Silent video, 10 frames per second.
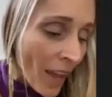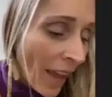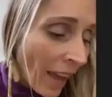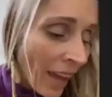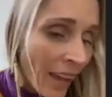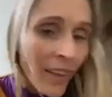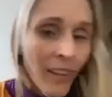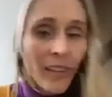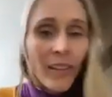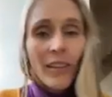
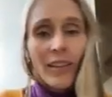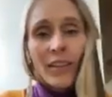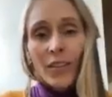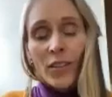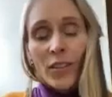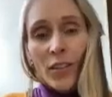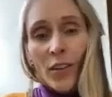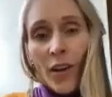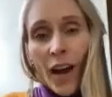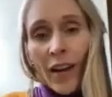And, you
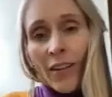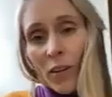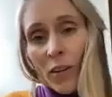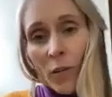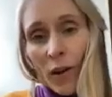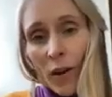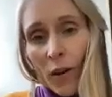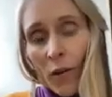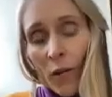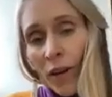know, I don't know
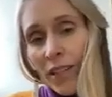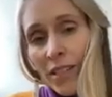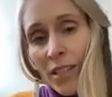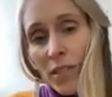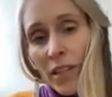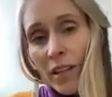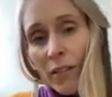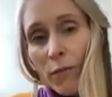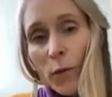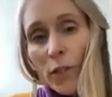what it seems like
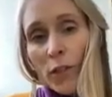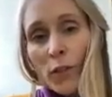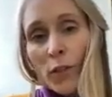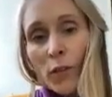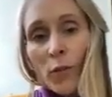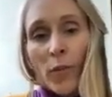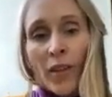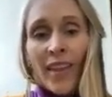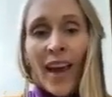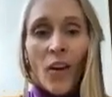for you, but
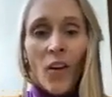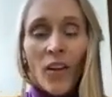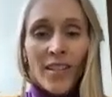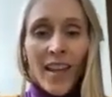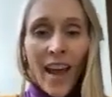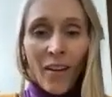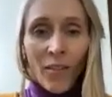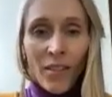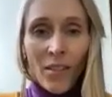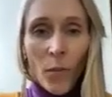that all
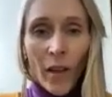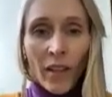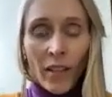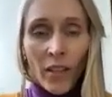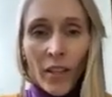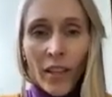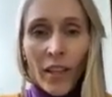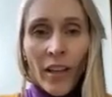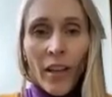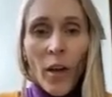sounds well and good,
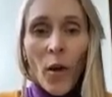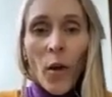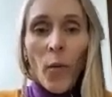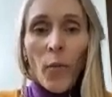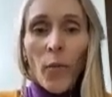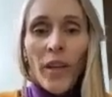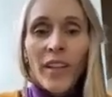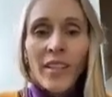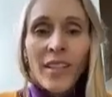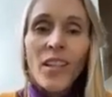but
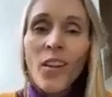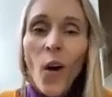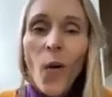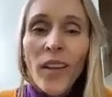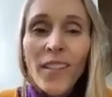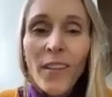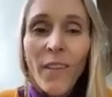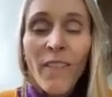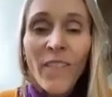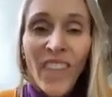it doesn't always
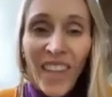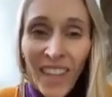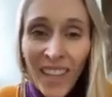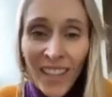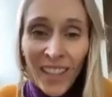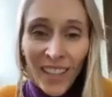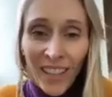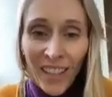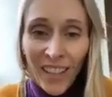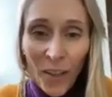
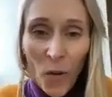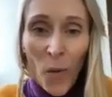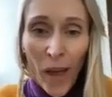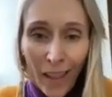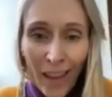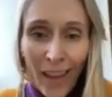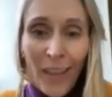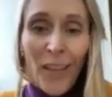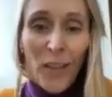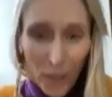feel well and
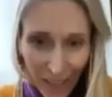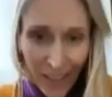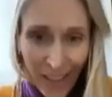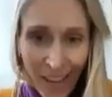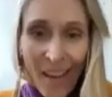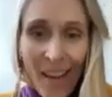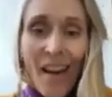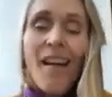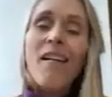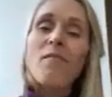
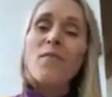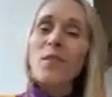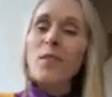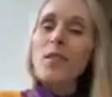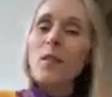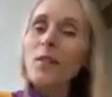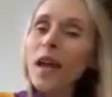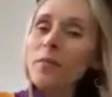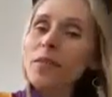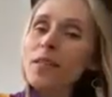good. So
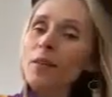sometimes there